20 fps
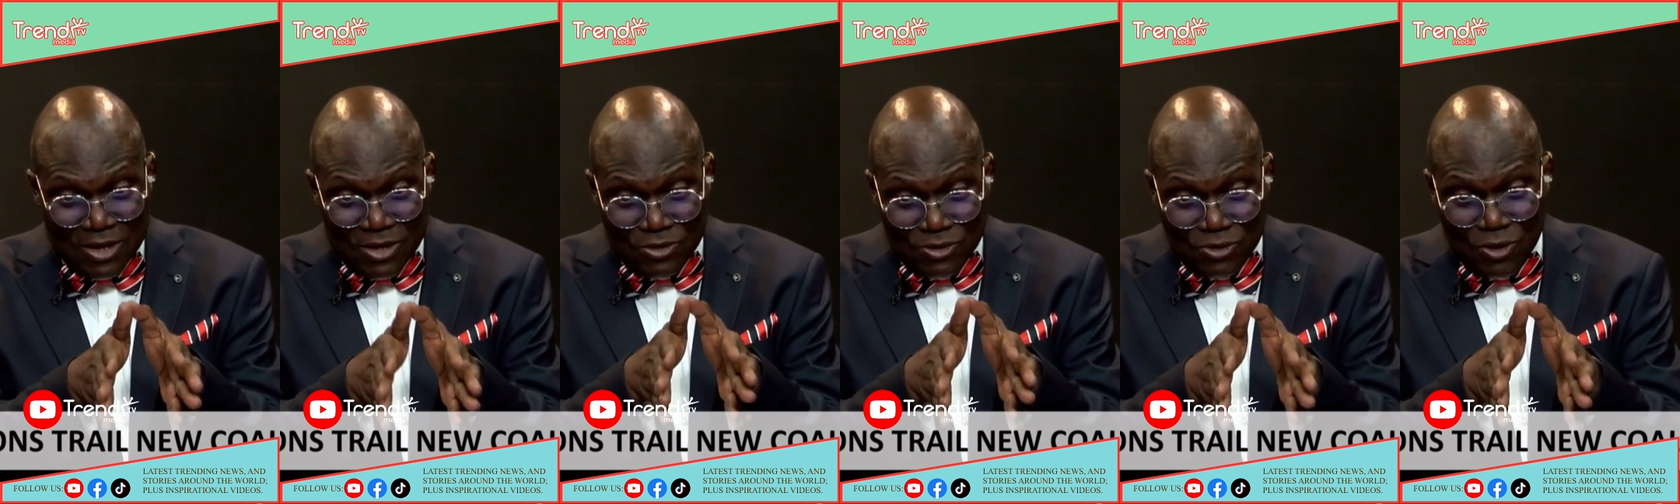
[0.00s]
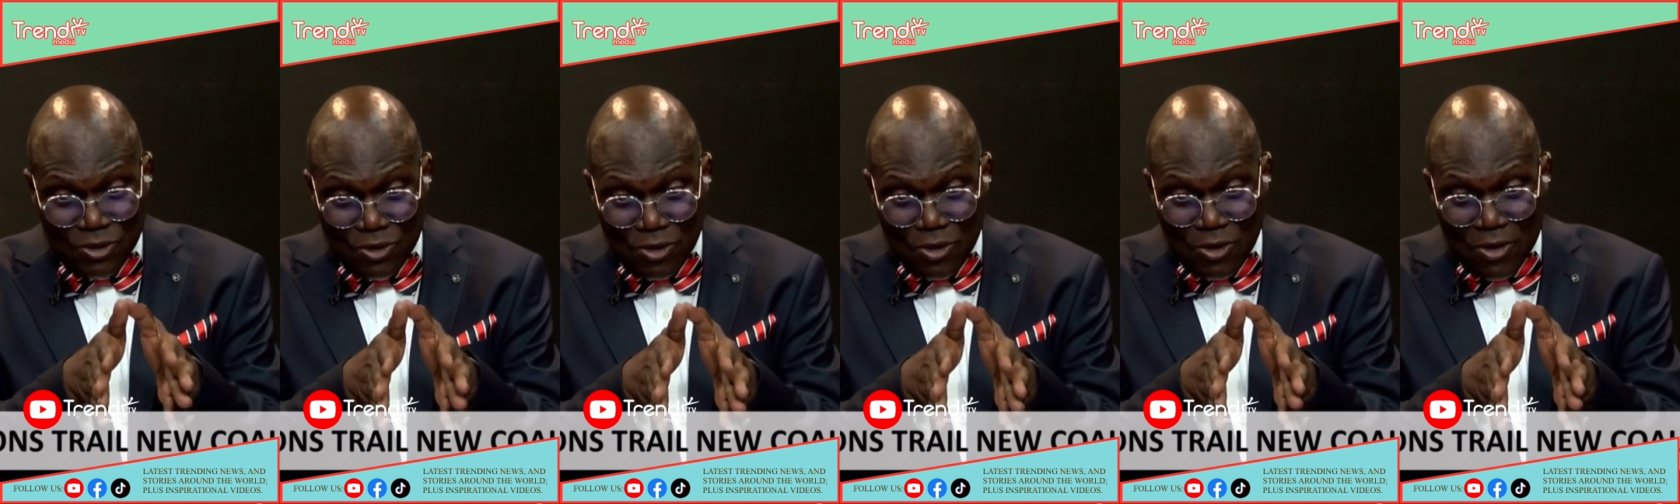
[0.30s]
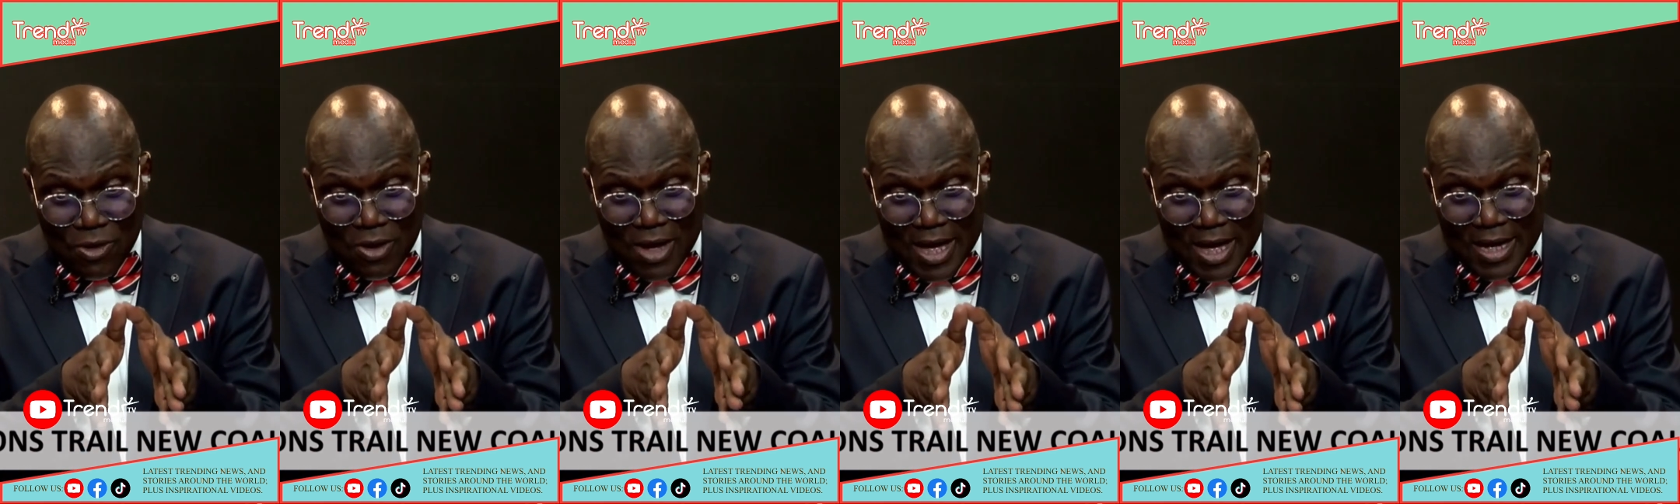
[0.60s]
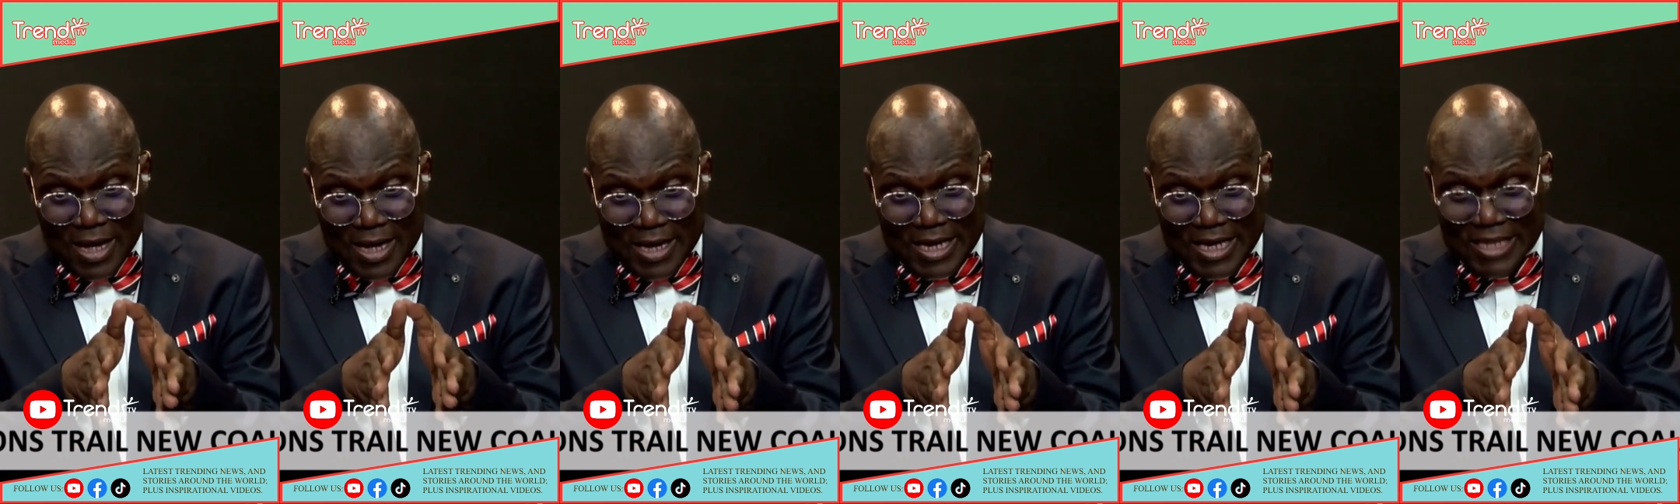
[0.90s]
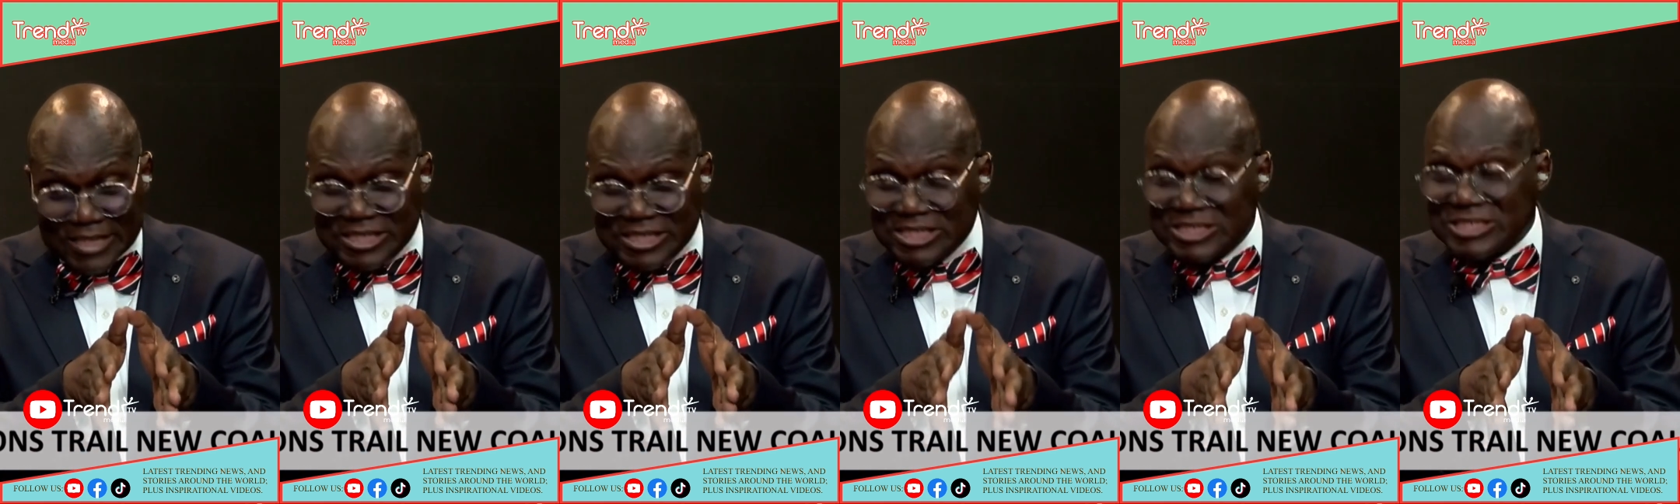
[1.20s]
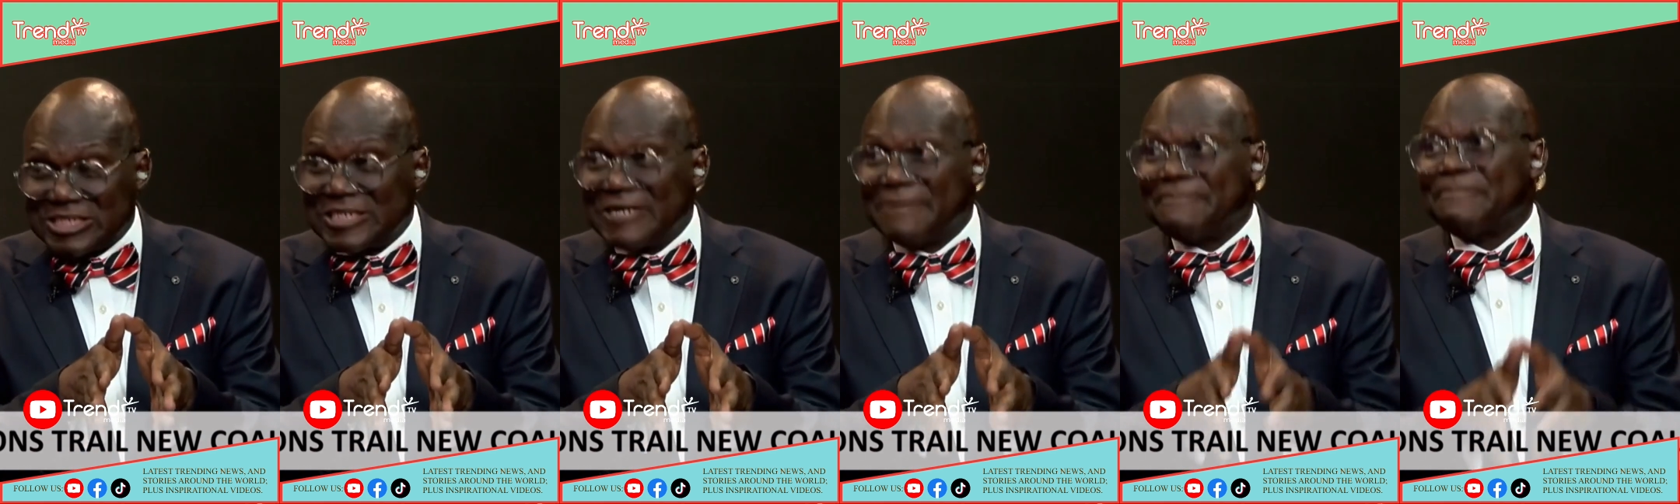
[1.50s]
ADC,